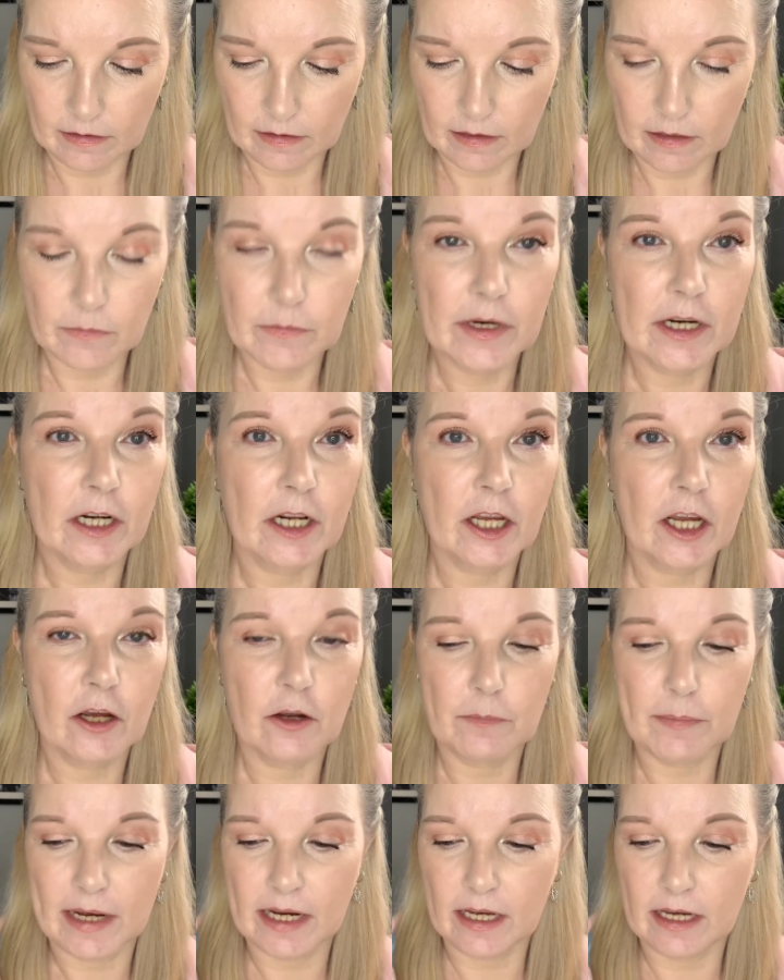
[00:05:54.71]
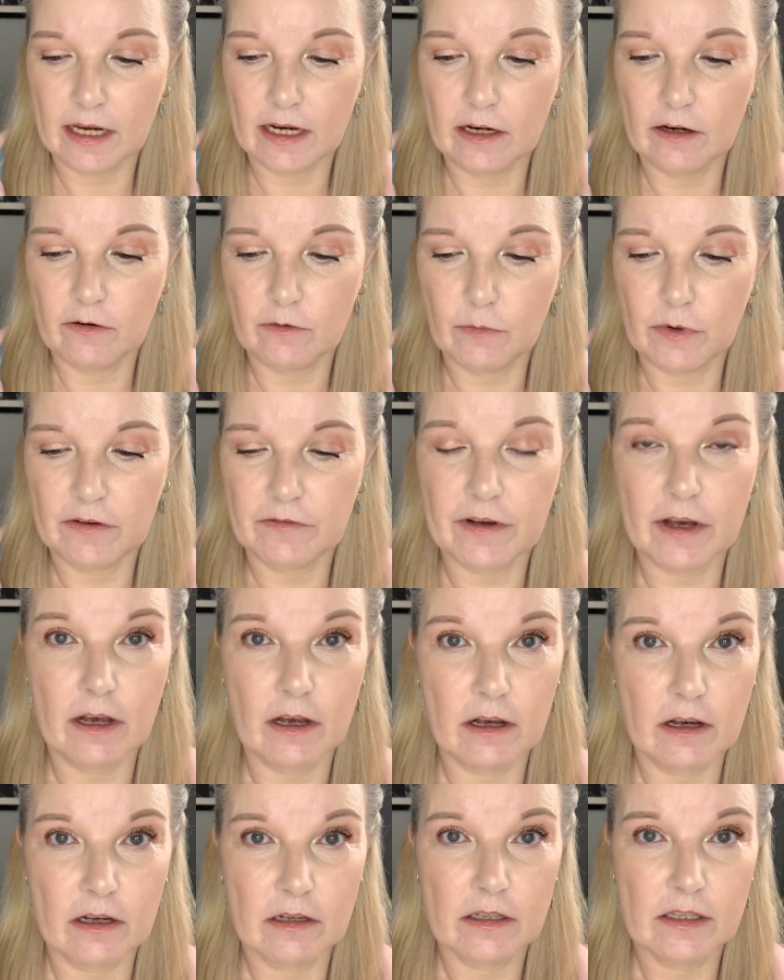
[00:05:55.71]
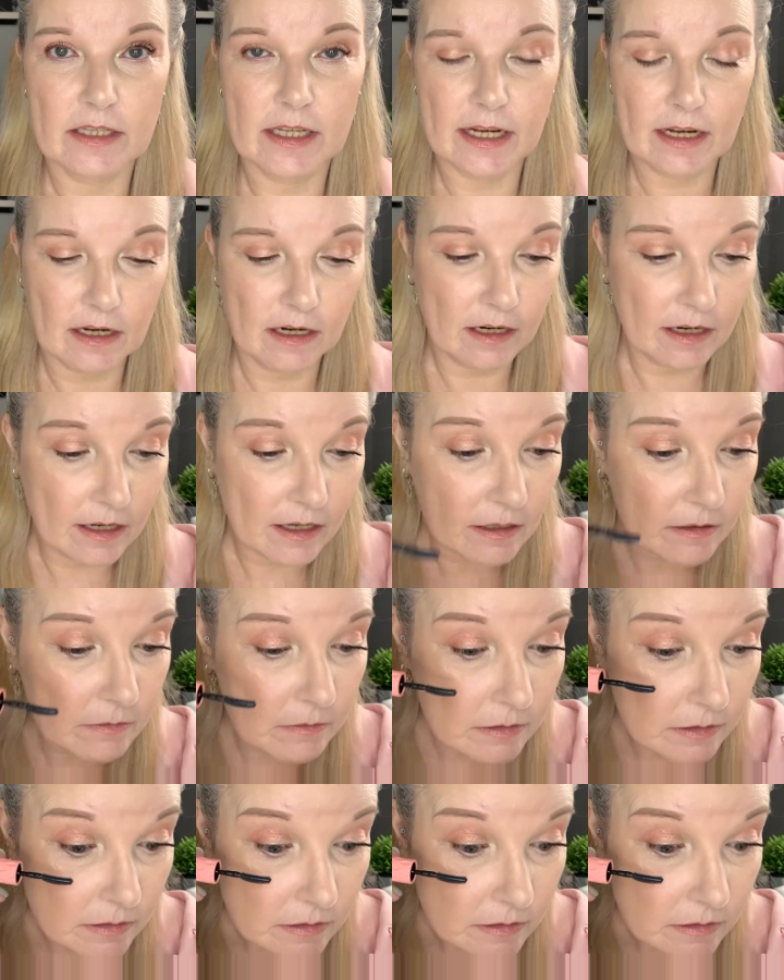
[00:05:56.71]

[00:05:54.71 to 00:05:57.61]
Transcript: And we're going to go back in with our second coat.